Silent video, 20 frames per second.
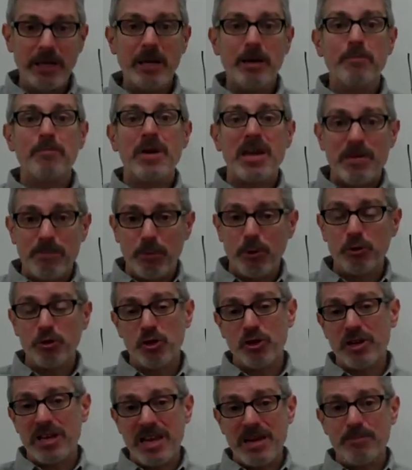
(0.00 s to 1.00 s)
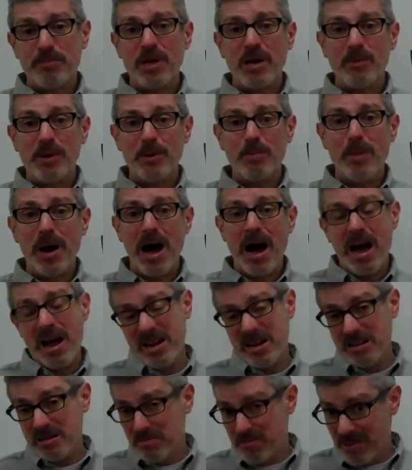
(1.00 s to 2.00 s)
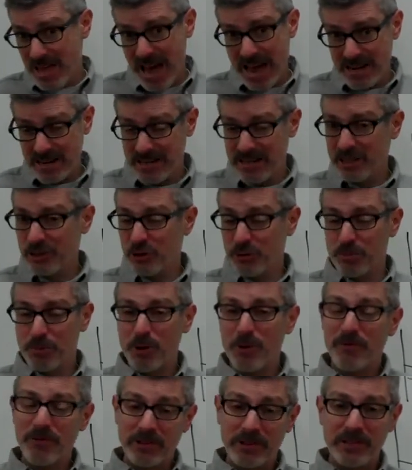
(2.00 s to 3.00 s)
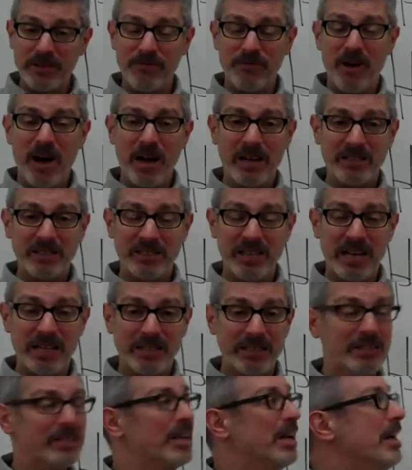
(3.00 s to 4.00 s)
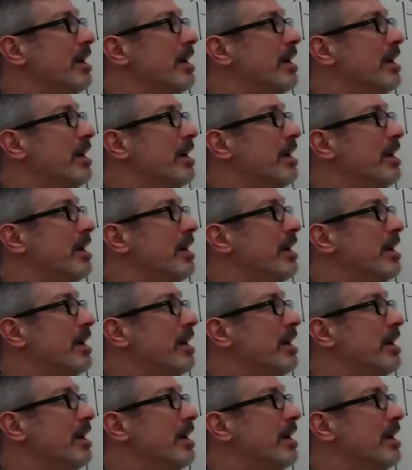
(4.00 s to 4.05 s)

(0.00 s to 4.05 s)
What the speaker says: people should keep them in mind. That is a perfectly fine sentence.